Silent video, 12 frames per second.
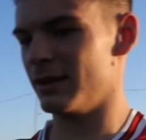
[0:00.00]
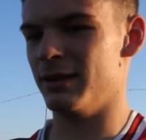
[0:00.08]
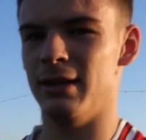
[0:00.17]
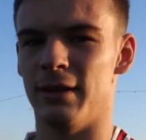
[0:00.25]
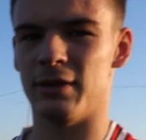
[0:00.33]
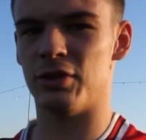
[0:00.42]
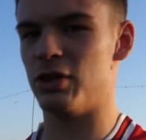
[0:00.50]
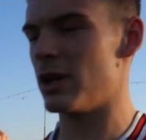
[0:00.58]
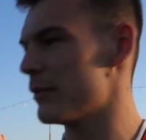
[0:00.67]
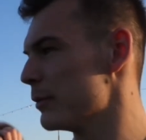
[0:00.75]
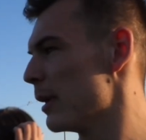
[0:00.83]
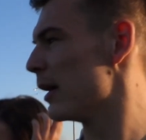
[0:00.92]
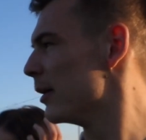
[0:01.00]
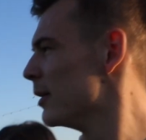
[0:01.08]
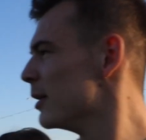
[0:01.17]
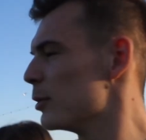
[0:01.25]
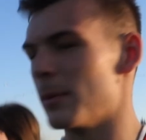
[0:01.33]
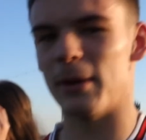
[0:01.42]
Yeah, there's shit everywhere.
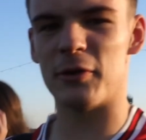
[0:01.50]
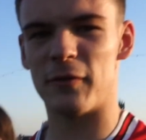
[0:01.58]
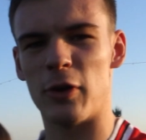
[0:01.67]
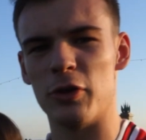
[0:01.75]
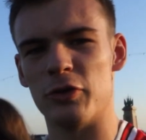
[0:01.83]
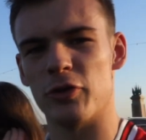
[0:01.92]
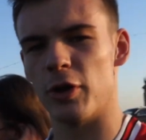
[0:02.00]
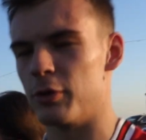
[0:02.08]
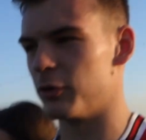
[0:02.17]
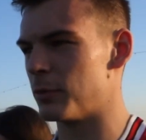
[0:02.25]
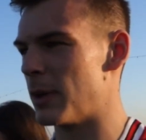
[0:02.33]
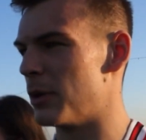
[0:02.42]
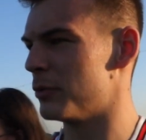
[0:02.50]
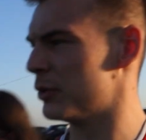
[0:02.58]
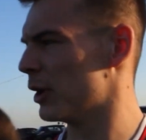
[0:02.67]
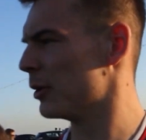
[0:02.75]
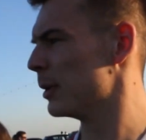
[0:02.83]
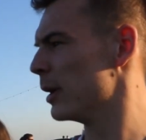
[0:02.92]
We're about to fly the drone as well,
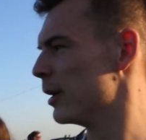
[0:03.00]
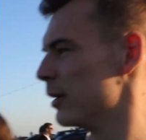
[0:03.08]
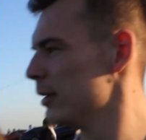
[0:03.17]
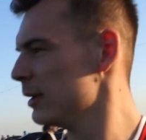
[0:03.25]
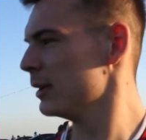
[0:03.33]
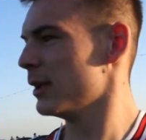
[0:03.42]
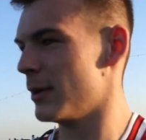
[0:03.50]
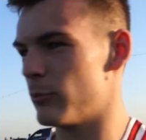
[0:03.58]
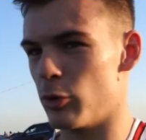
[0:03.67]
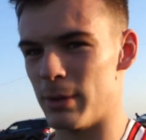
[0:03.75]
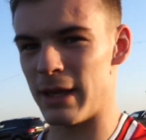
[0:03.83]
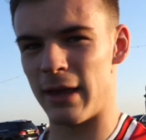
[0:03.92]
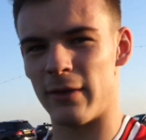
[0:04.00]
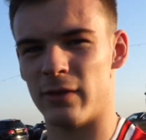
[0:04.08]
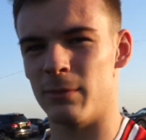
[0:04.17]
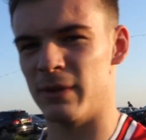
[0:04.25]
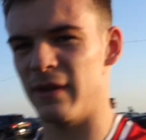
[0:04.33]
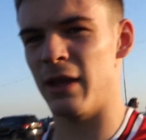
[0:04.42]
so probably get
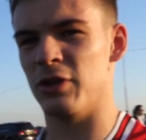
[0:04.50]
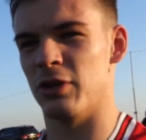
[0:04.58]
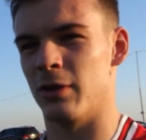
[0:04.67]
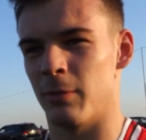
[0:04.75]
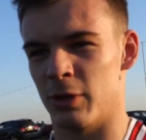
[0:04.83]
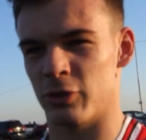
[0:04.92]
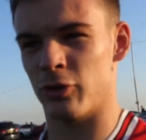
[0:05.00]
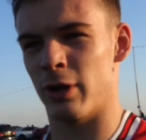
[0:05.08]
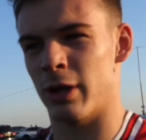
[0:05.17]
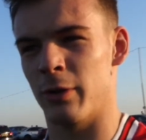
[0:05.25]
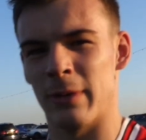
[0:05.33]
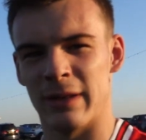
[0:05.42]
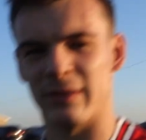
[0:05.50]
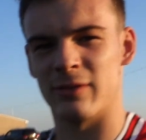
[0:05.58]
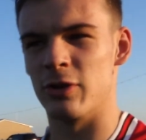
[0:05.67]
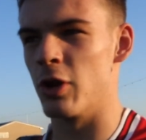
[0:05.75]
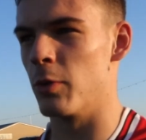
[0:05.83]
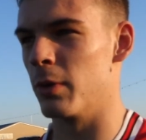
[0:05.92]
some attention. I'm going to try and go where there's
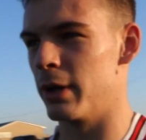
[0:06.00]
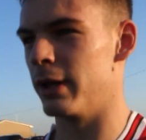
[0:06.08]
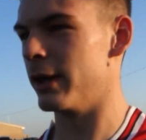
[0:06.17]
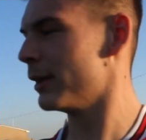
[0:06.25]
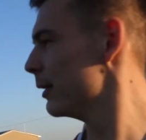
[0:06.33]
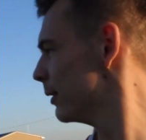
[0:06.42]
no one here.